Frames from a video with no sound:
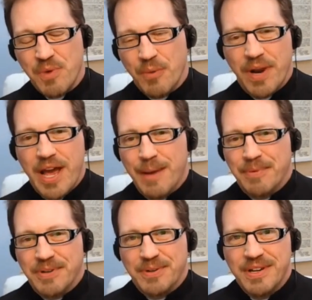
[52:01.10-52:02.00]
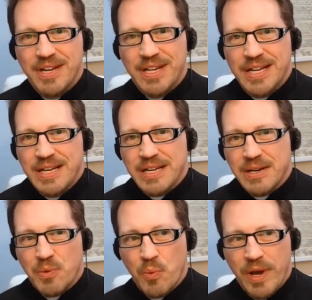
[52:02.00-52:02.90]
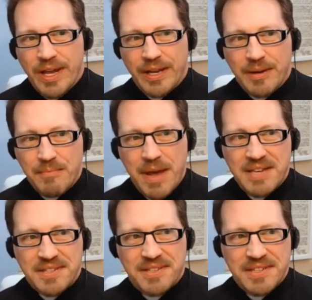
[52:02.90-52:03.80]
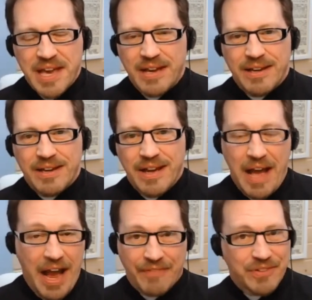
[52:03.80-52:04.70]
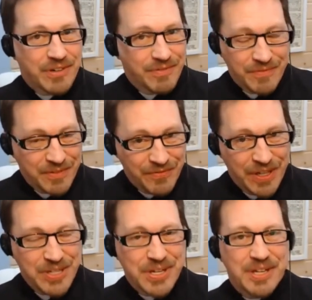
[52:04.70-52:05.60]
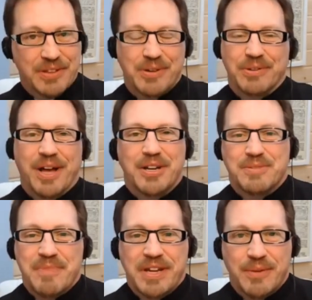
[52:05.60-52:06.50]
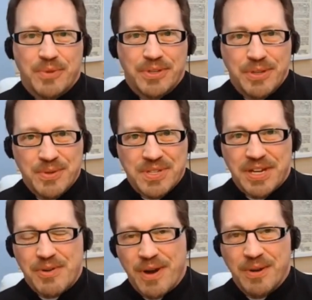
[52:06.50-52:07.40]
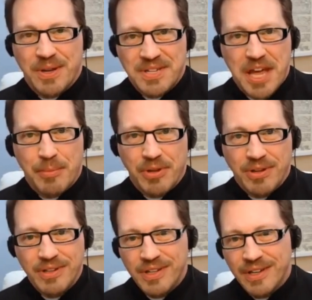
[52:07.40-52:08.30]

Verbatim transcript: what would happen when Masons, after finishing their lodge meeting, would do, sitting around a table,